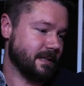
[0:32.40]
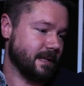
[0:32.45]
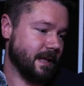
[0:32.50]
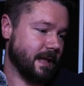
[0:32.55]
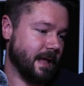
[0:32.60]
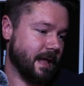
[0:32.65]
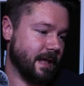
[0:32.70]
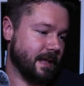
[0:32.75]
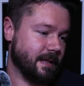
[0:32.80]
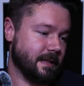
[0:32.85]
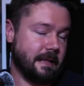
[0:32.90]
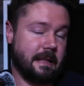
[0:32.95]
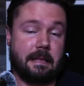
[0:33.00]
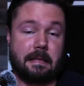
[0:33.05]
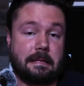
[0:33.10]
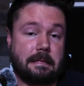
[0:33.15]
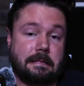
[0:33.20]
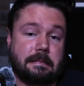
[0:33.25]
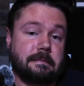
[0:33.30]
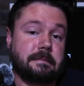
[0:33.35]

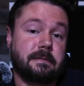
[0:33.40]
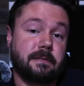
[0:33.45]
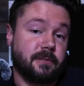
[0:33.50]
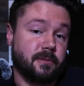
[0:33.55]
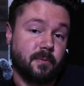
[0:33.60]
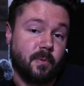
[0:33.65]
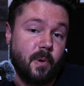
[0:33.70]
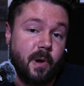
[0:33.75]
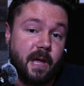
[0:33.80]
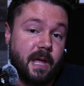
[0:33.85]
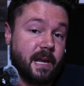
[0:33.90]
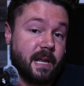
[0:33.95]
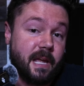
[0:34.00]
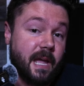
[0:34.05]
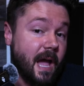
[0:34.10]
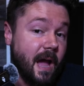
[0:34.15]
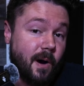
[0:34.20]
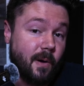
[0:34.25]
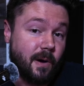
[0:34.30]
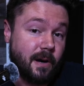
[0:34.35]
like
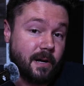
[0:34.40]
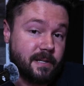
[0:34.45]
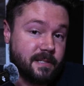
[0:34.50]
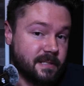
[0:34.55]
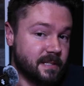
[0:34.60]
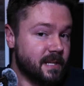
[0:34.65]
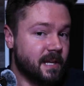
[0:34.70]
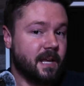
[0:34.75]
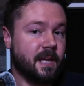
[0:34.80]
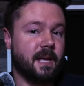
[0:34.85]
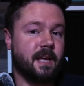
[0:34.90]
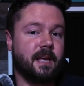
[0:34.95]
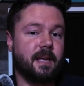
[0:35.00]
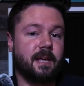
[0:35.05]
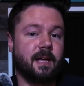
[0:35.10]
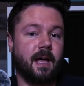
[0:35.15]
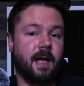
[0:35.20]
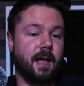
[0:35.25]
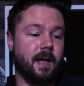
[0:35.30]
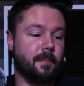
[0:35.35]
20 hours.
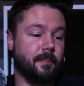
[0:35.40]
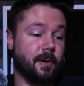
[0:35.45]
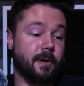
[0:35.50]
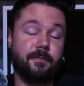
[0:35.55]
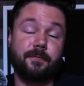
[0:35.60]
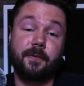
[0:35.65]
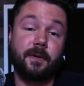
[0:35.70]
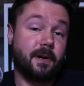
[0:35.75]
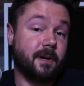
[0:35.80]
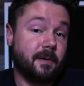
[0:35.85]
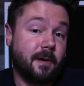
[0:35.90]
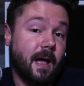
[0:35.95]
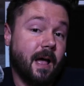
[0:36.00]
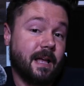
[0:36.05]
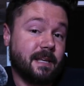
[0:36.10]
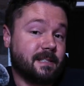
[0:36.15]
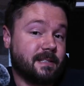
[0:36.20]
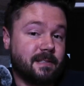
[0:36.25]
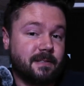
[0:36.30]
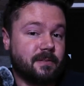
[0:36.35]
But for
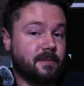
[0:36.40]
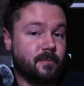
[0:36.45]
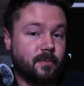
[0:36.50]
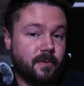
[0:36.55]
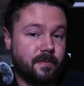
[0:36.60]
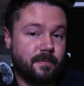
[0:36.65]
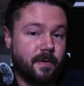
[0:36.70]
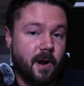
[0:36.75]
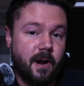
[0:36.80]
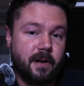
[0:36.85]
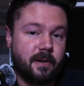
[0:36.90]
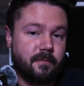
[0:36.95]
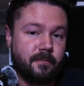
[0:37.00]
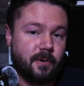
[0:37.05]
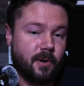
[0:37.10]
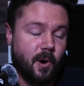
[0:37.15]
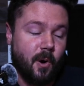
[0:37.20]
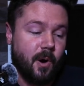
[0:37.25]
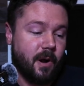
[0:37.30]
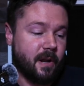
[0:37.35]
us, we've already
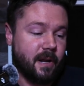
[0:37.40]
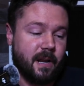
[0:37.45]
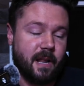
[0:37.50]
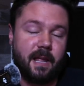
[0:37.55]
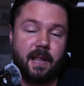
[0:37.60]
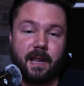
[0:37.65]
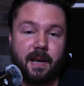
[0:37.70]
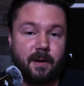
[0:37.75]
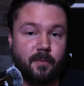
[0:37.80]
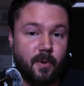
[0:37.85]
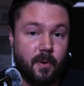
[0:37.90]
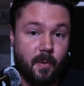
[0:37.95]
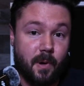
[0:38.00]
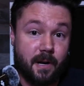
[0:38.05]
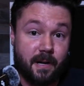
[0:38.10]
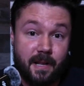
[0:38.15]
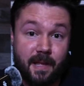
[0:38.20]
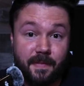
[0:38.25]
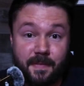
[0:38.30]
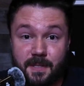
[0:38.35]
recorded it and we
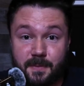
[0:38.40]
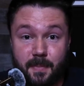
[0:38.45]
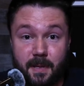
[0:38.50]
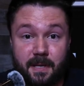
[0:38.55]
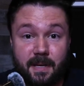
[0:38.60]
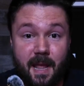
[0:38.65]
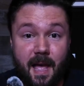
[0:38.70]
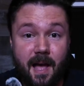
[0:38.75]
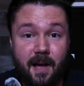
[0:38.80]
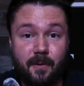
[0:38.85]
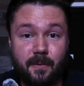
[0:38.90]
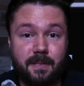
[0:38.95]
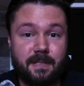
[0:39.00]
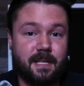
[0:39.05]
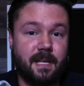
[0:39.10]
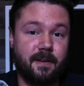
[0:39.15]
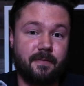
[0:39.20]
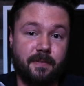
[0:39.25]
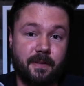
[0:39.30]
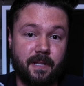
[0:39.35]
wanted to hit this bit now
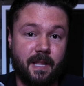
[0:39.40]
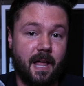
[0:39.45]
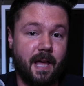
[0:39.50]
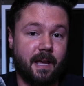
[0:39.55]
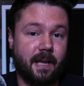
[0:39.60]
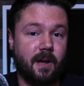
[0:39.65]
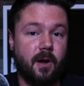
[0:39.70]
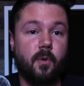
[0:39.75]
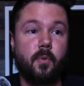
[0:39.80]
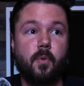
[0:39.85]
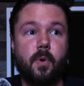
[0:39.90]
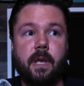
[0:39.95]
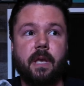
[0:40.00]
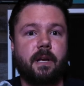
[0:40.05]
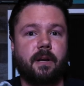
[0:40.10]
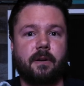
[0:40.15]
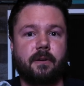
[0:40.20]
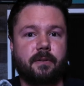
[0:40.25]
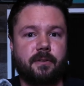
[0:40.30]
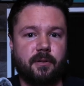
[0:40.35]
instead of in like a
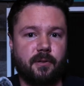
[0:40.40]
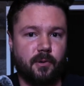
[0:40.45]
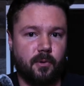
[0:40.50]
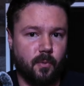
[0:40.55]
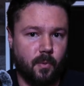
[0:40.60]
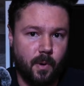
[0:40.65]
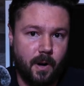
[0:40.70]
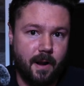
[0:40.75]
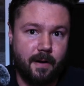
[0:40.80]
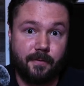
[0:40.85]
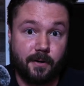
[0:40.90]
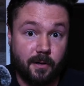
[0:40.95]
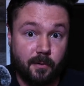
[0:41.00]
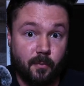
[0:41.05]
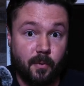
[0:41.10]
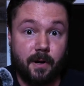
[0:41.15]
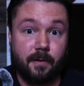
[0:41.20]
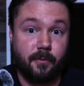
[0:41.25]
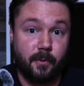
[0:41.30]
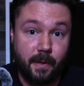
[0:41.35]
week or two or whatever,
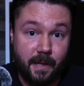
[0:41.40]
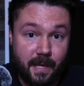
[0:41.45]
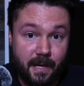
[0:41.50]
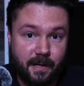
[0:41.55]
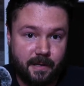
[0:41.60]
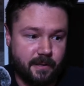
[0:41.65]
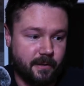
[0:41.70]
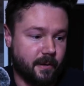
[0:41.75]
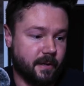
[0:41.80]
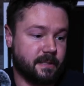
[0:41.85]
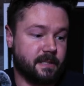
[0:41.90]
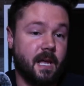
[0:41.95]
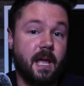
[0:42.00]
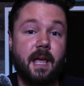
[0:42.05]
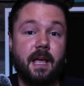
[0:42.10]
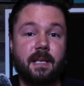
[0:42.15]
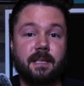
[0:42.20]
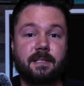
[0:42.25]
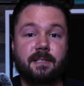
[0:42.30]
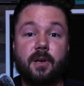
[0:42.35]
whenever we can get it to you guys.
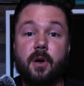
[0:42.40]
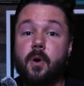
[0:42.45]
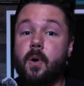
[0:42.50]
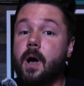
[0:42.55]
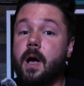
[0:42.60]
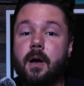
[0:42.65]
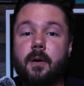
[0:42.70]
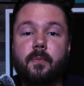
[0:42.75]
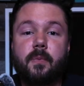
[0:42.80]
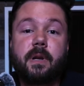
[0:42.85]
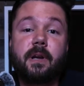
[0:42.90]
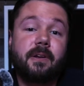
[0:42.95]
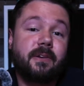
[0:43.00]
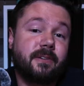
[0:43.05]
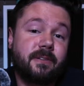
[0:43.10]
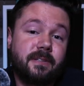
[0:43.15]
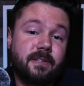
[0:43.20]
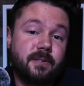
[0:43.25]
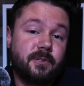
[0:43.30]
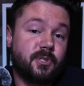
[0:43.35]
So we
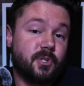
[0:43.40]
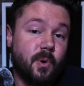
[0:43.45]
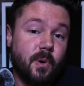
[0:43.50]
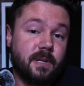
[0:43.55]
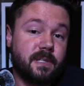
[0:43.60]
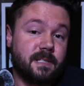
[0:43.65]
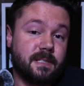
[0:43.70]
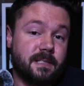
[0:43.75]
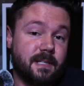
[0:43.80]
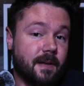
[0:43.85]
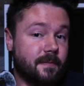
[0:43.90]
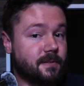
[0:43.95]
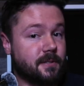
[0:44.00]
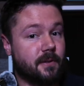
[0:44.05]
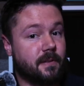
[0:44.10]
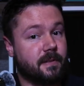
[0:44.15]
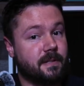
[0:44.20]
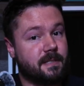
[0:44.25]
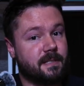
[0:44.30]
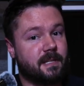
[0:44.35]
don't do shorts and stuff.
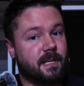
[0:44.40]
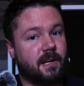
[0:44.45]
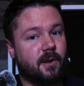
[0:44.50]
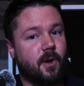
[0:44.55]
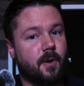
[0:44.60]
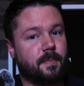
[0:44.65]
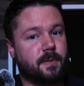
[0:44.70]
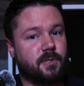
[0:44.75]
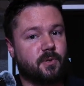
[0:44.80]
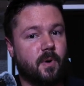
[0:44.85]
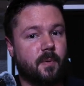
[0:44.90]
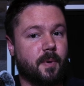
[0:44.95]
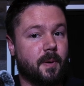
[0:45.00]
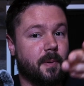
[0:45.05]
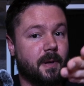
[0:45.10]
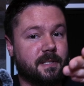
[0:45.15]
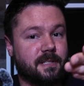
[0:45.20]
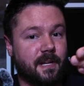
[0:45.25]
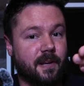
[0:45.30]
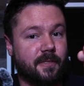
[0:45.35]
So this is going to go up as short, but
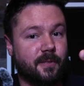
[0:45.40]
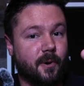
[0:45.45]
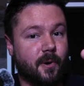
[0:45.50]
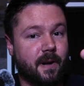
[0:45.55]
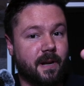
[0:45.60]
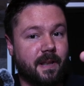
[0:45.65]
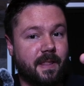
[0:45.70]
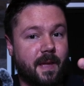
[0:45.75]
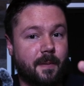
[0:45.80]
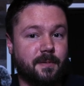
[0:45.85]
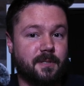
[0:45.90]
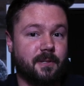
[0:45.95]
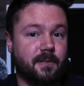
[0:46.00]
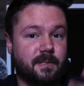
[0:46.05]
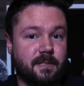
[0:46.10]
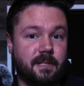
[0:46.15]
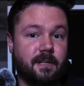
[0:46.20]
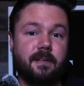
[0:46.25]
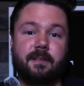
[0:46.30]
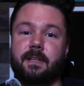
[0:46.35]
I'm also going to throw it into the
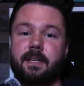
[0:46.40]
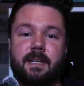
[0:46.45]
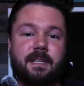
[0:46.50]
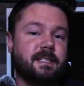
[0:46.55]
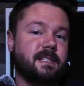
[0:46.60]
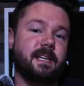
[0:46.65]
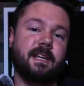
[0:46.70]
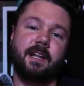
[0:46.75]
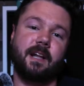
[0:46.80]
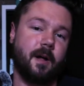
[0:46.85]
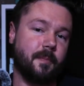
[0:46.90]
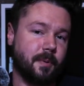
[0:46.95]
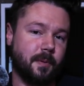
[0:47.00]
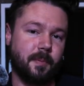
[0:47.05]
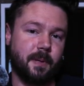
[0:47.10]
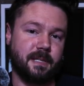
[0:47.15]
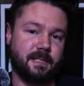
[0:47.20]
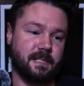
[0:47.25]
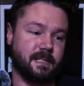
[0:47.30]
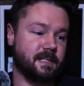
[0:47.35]
episode. You're going to see it in a couple
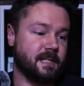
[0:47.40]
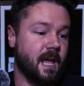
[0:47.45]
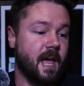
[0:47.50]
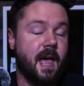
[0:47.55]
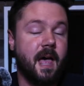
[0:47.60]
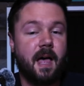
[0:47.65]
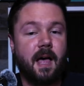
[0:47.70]
of places.